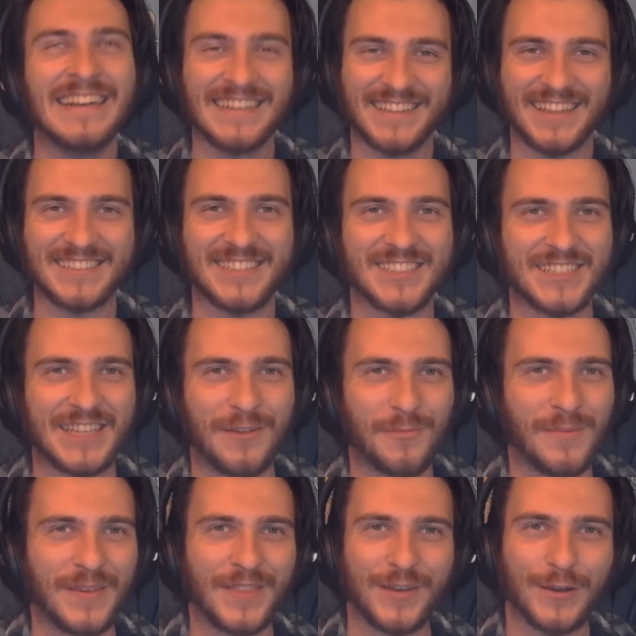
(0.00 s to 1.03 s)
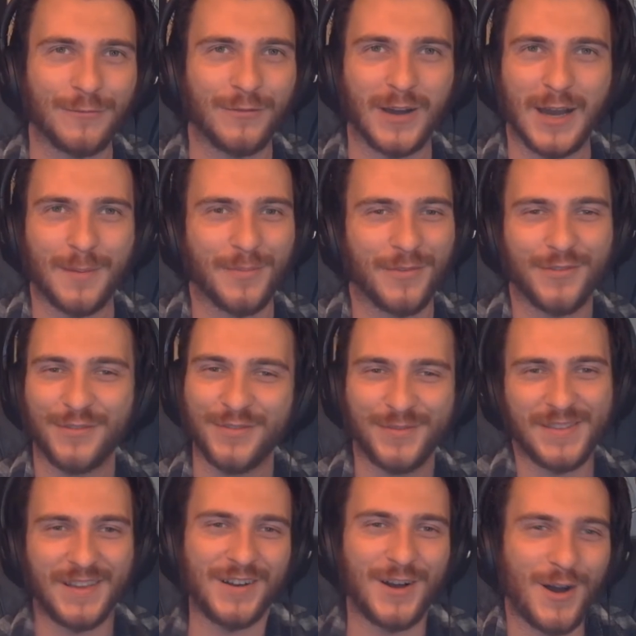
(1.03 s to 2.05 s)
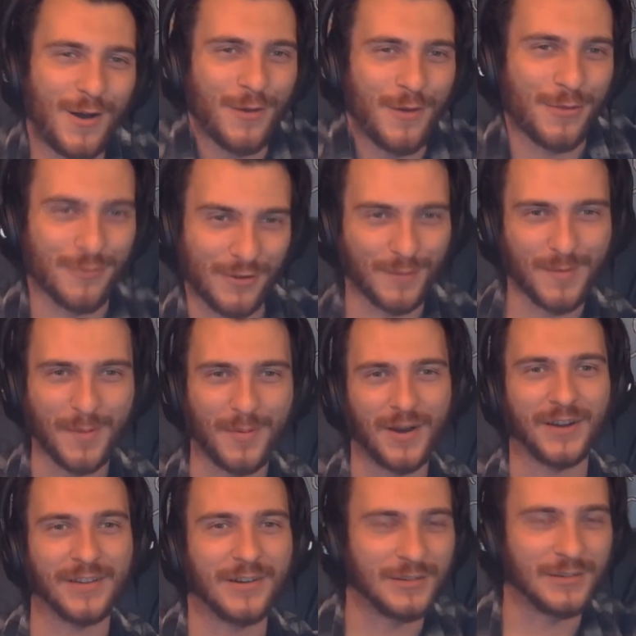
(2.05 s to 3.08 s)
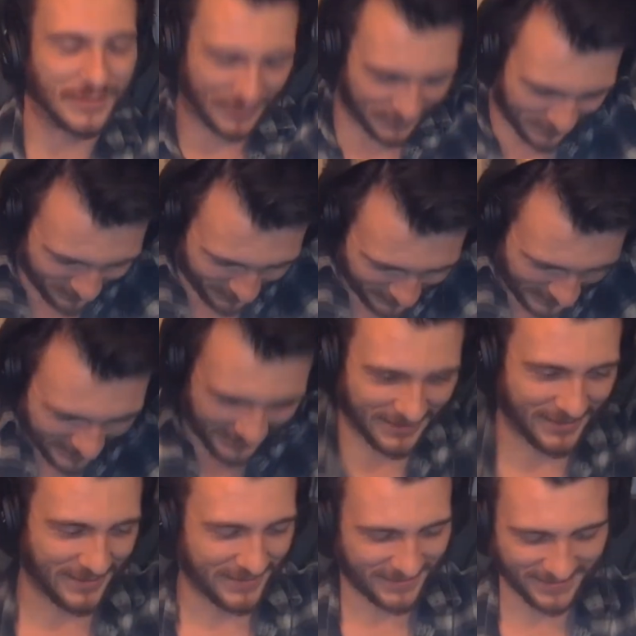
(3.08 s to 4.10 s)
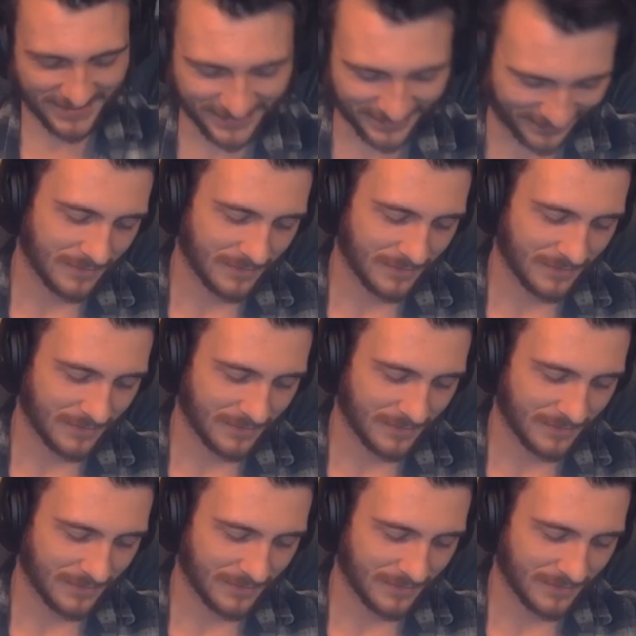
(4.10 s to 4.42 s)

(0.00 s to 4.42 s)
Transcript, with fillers: that just gives me the good vibes all throughout my body, all just wiggling. Mm.